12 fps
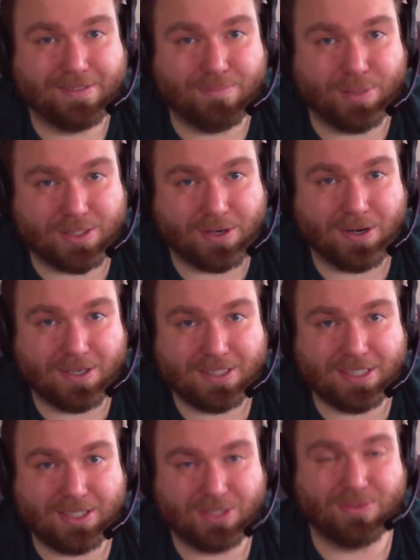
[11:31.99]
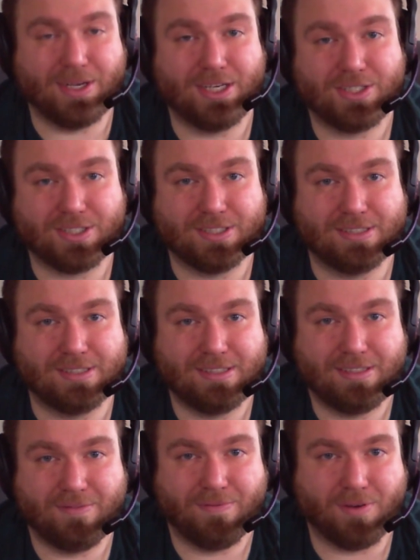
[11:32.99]
bizarre situation
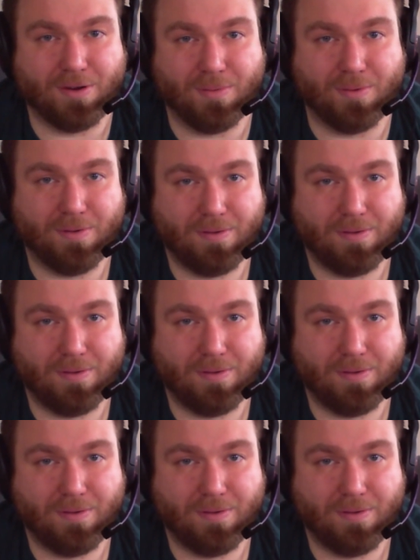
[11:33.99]
for